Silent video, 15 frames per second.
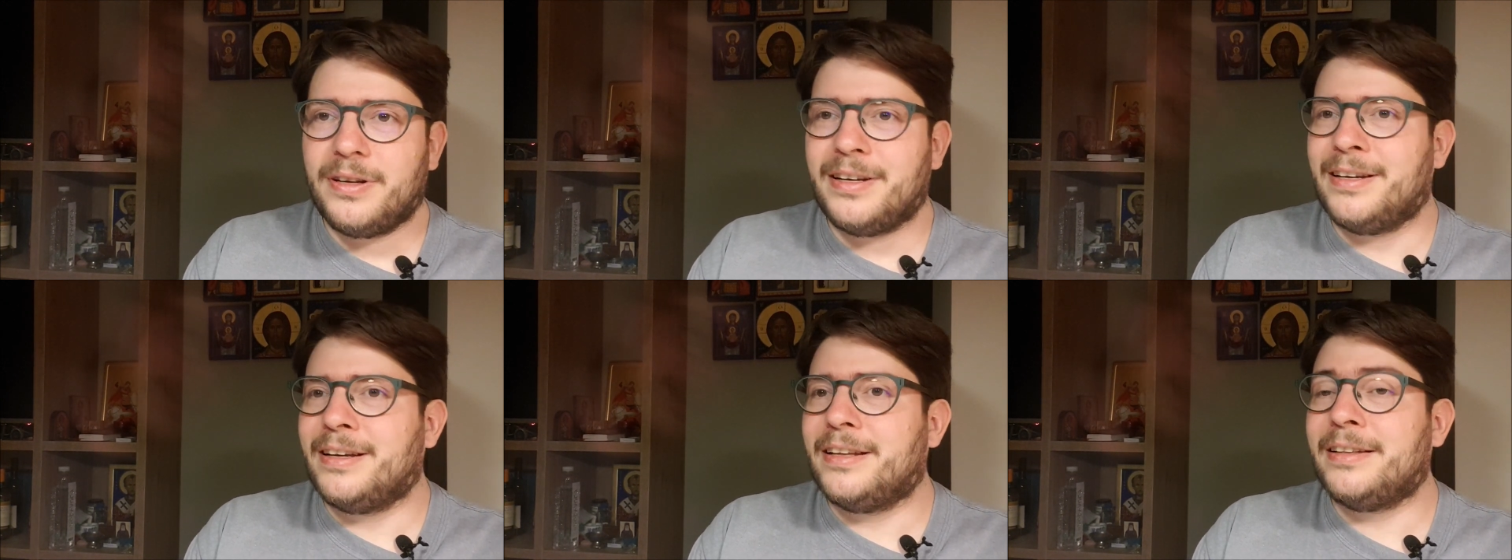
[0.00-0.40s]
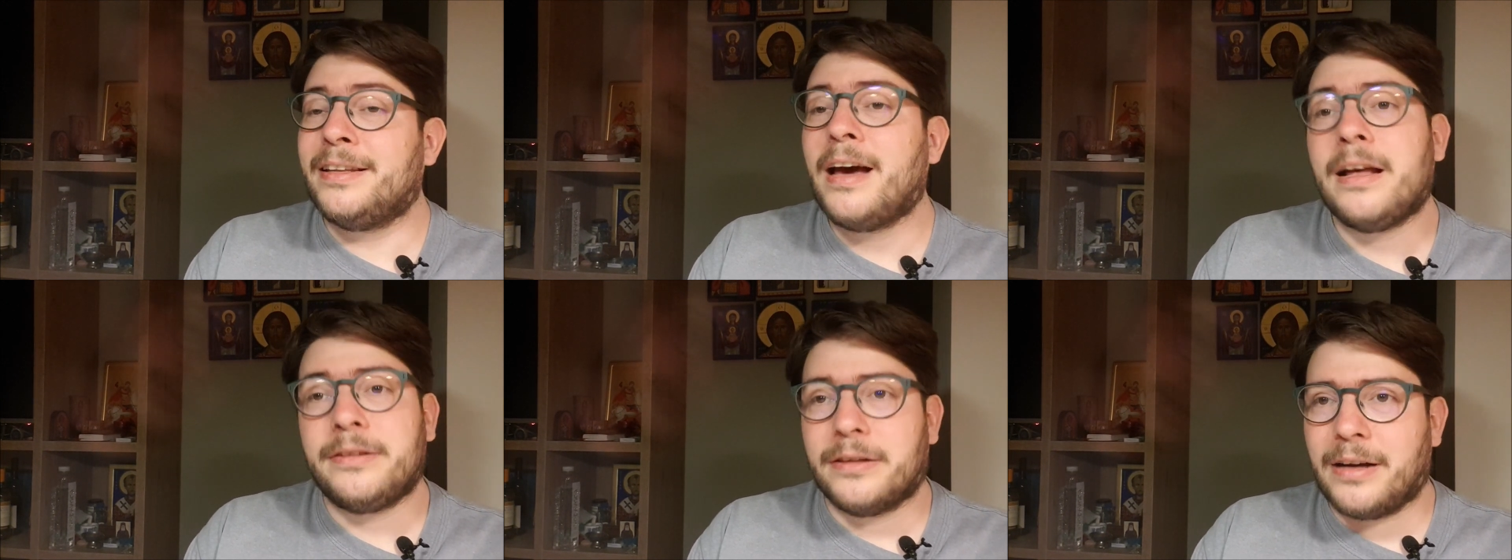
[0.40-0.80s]
uh,
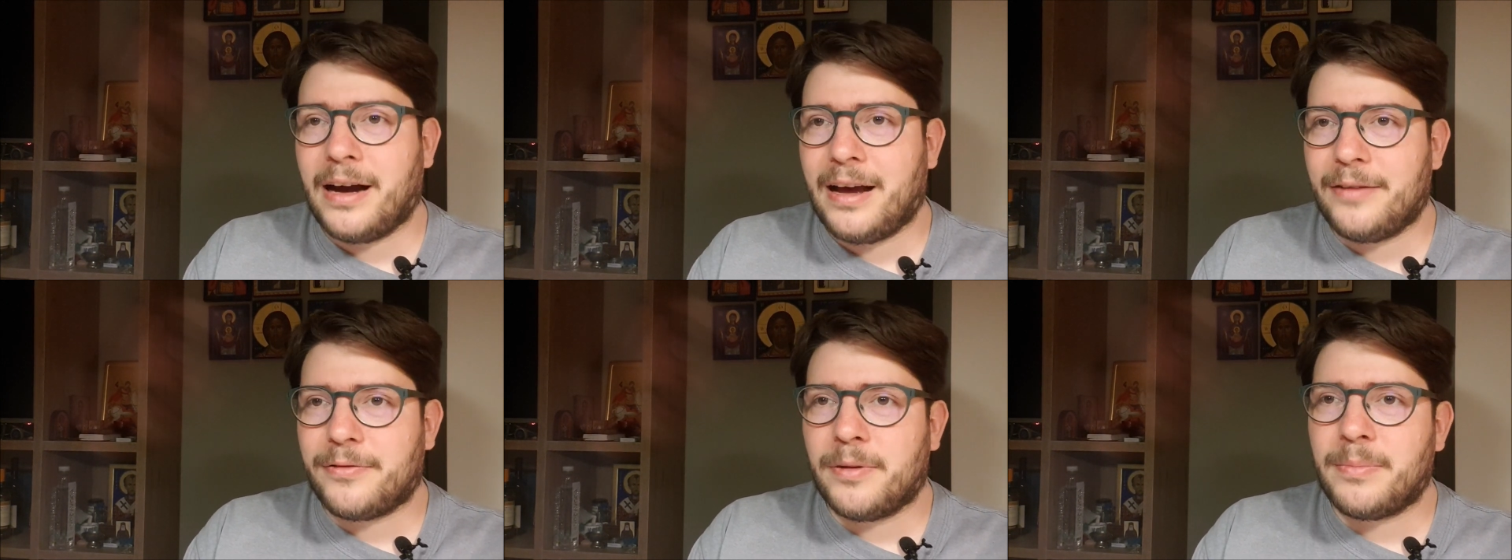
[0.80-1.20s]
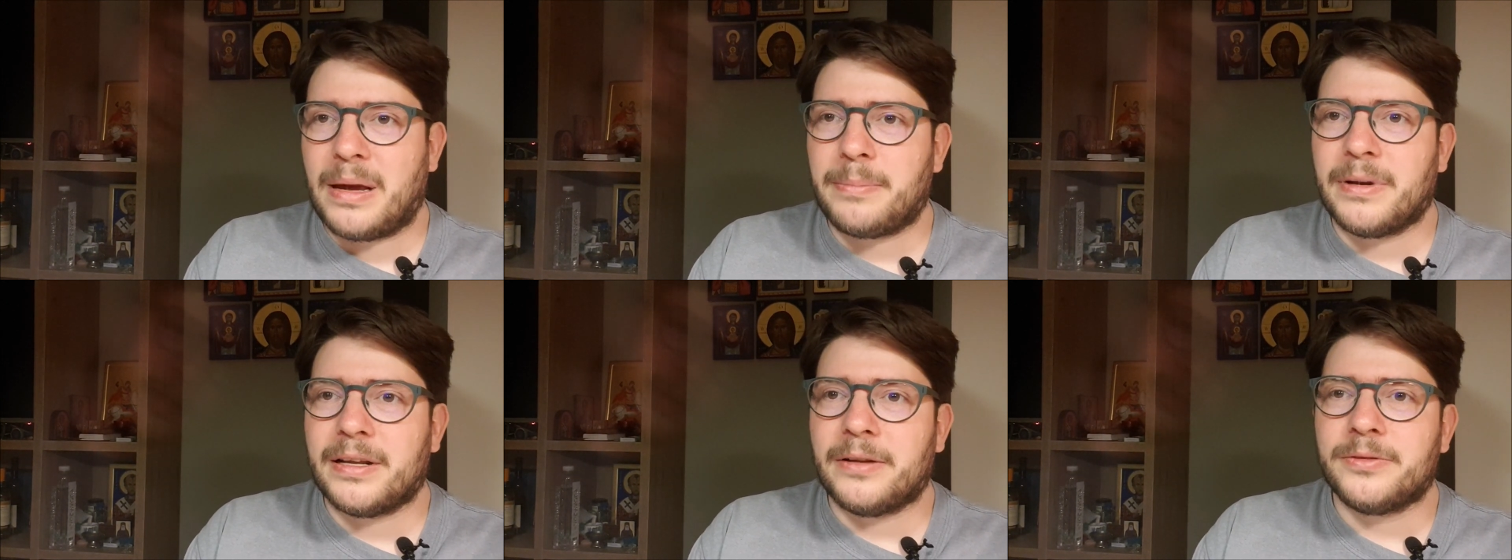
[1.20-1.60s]
the other guy from
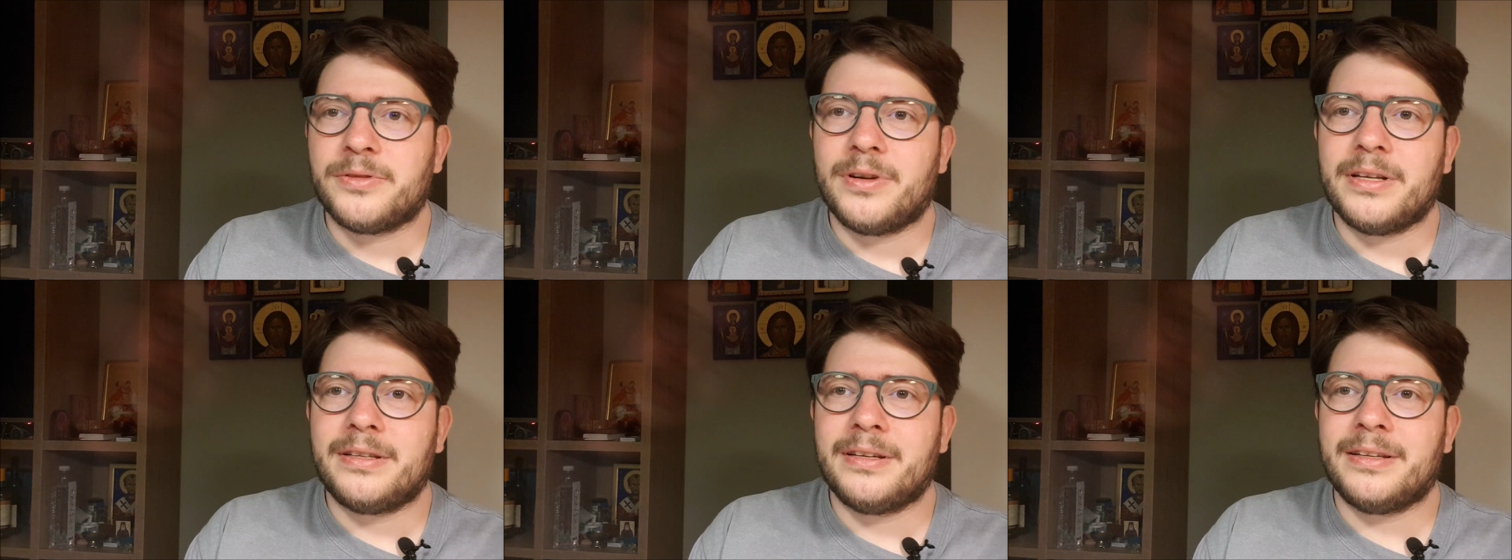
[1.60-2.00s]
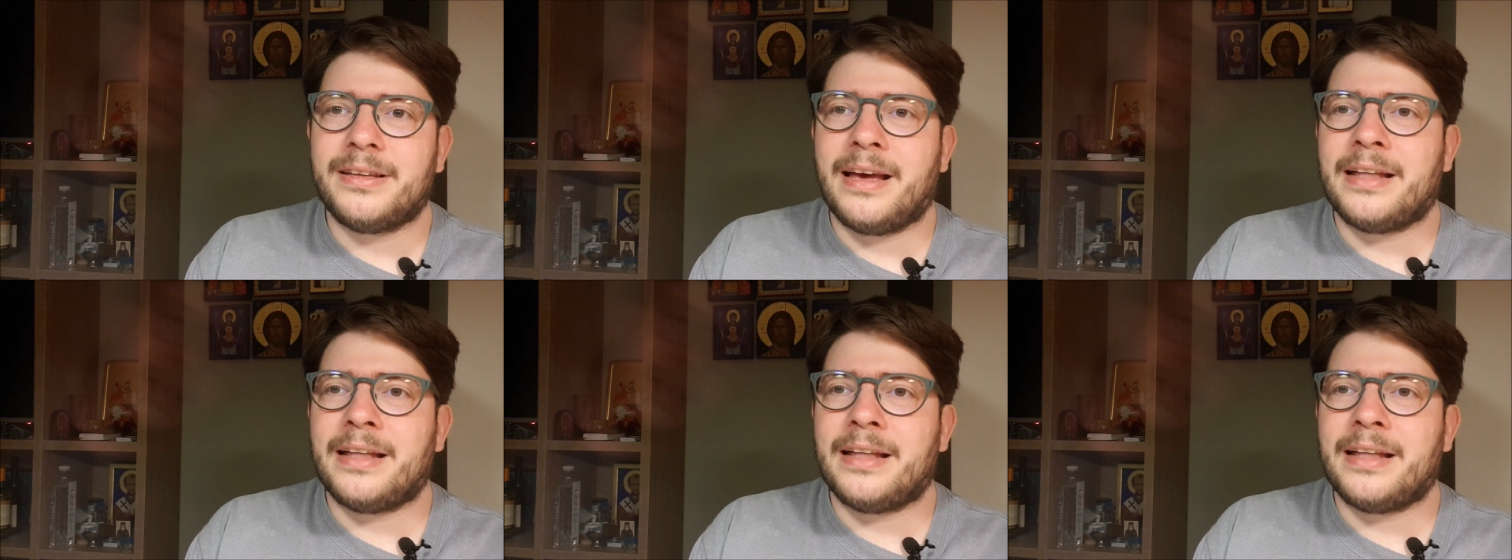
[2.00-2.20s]
Bible Illustrated,